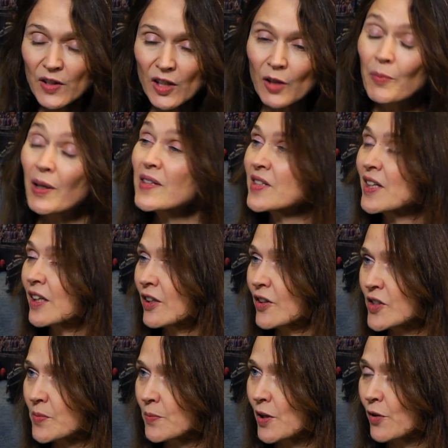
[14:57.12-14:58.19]
We might take
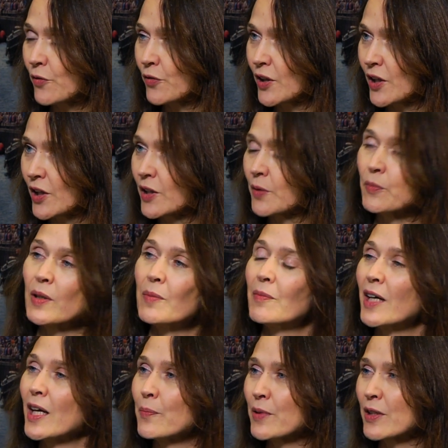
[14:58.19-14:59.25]
our smartphone and we
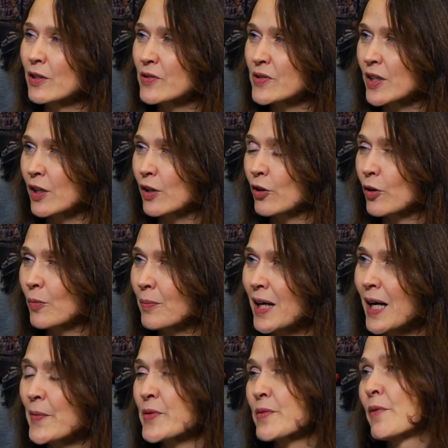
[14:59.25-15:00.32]
might be using Google
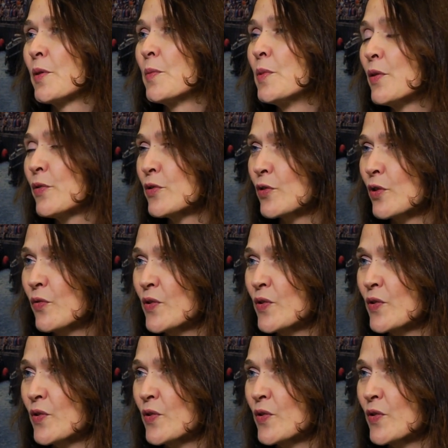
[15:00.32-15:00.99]
Maps, or we're moving through a